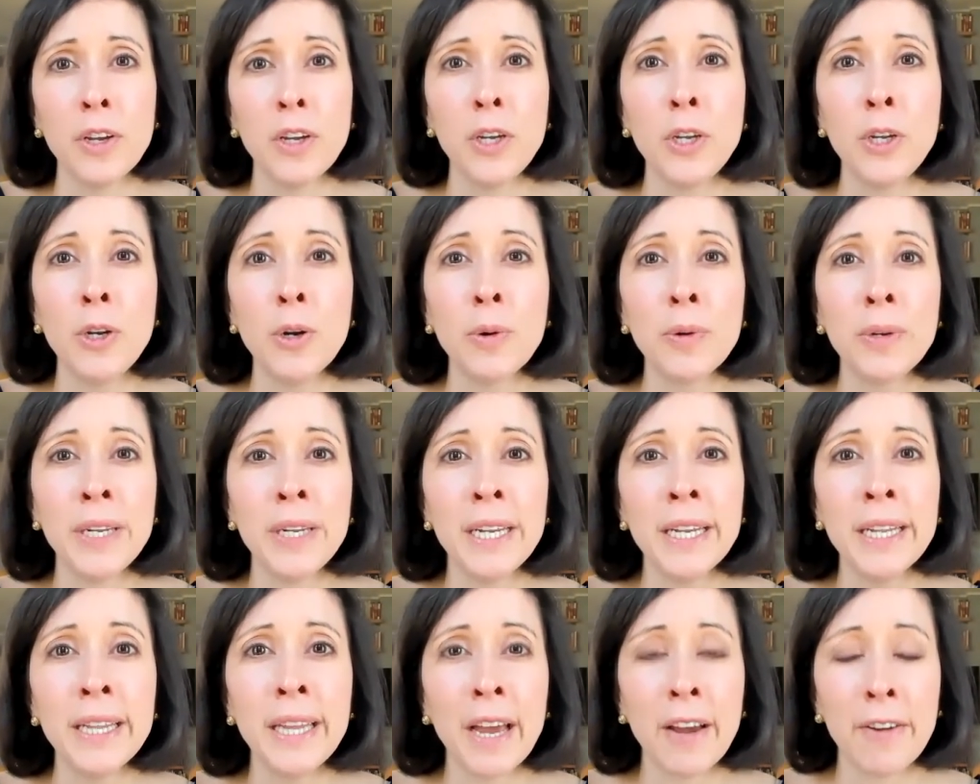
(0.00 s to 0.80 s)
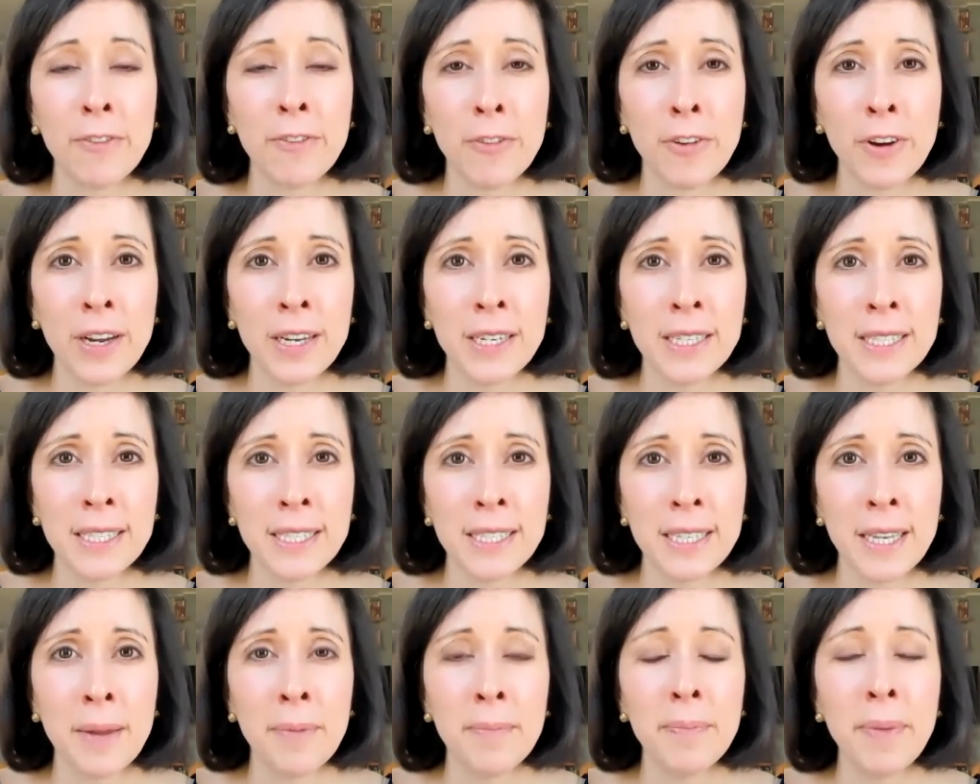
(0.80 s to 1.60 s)
You don't need that phrase,
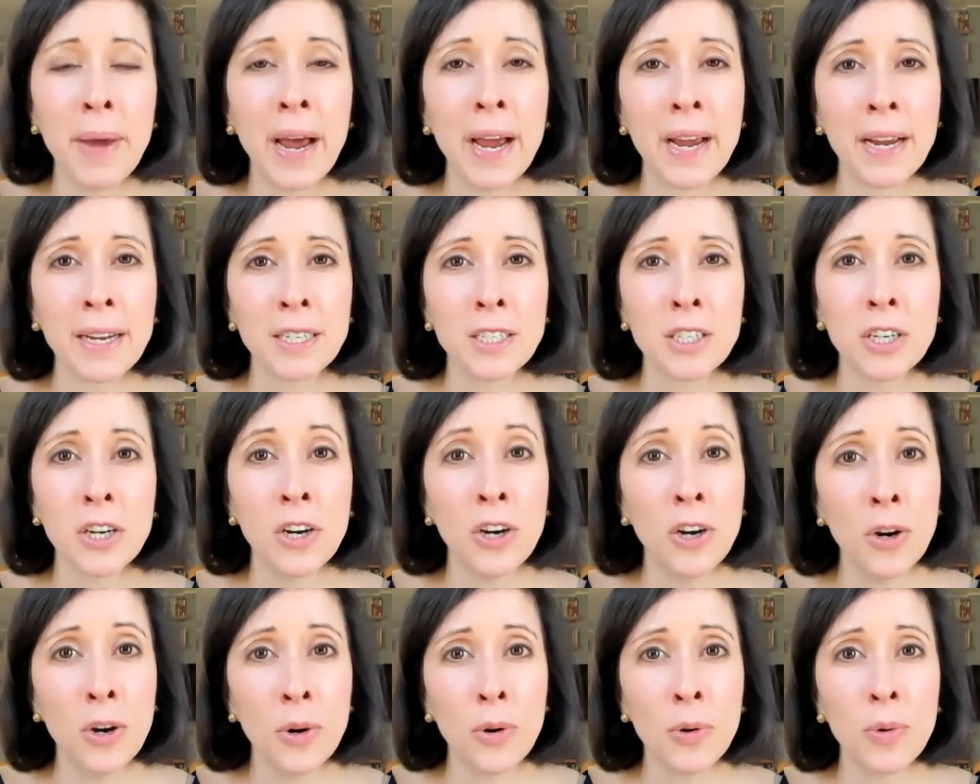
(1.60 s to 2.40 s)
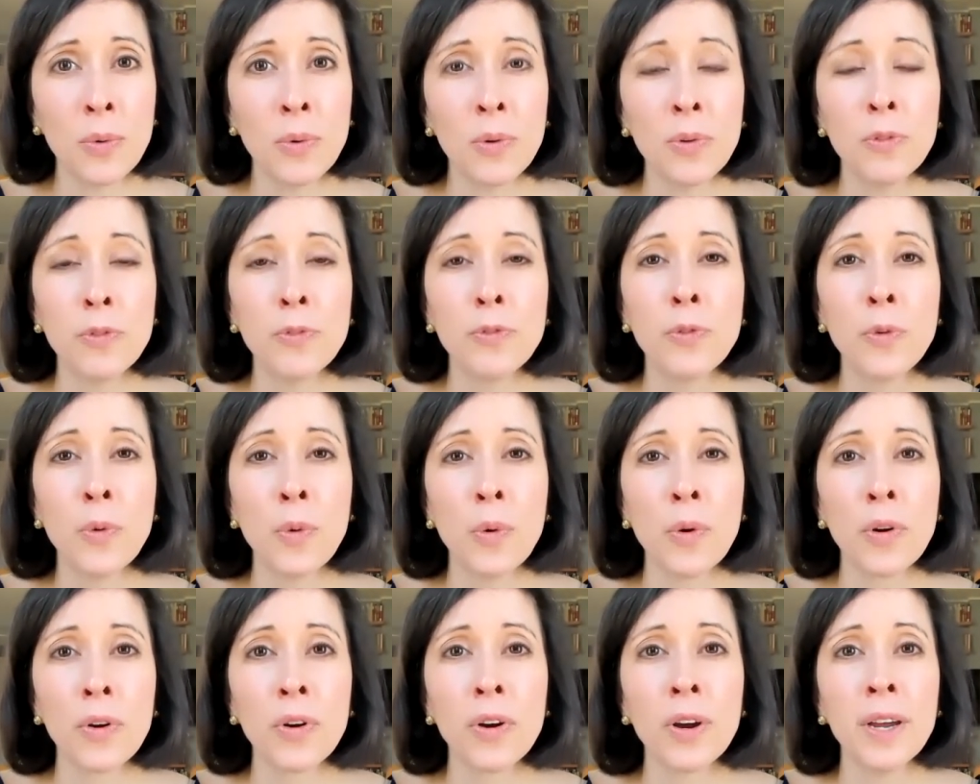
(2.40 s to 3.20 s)
then back to O,
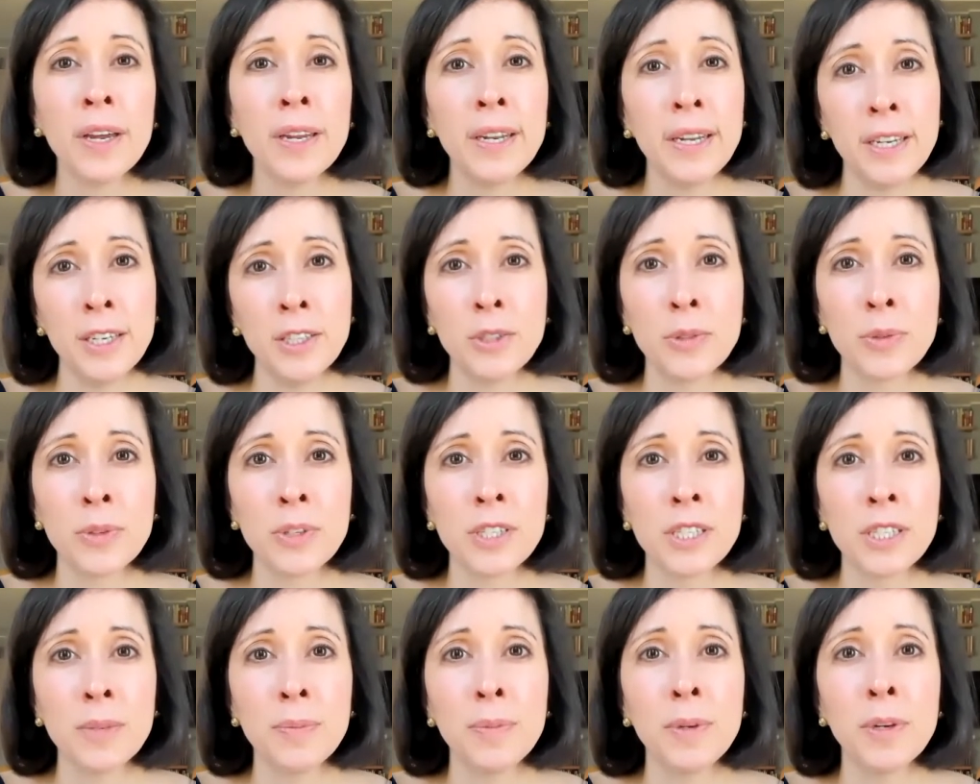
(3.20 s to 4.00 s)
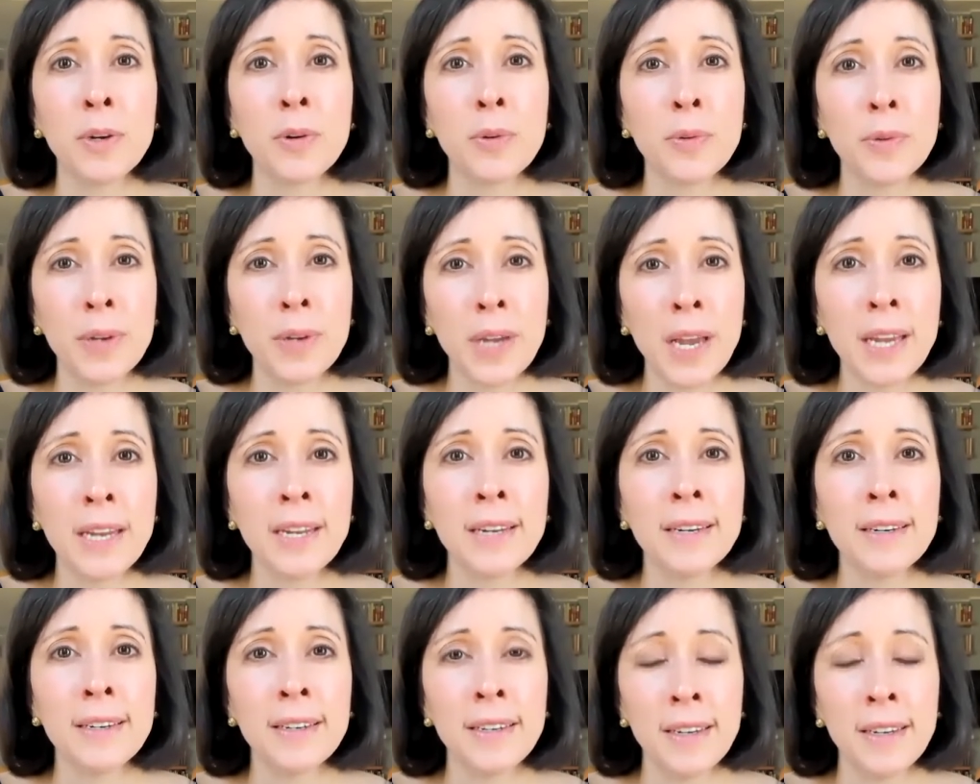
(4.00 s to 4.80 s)
for an interest to be
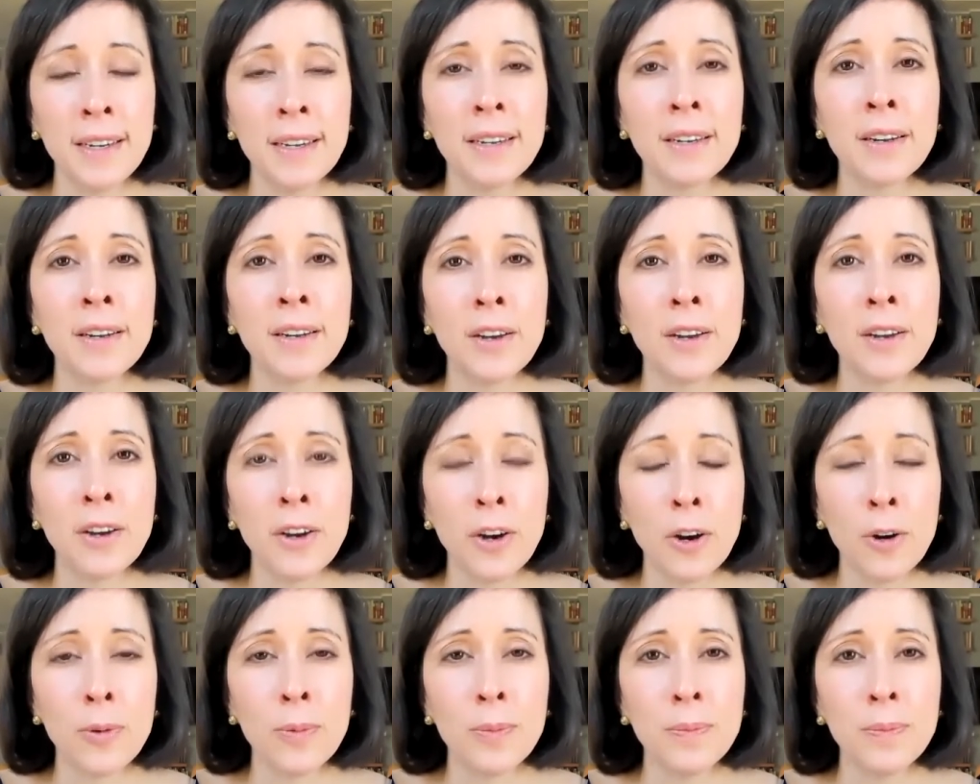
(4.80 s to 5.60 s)
created in O.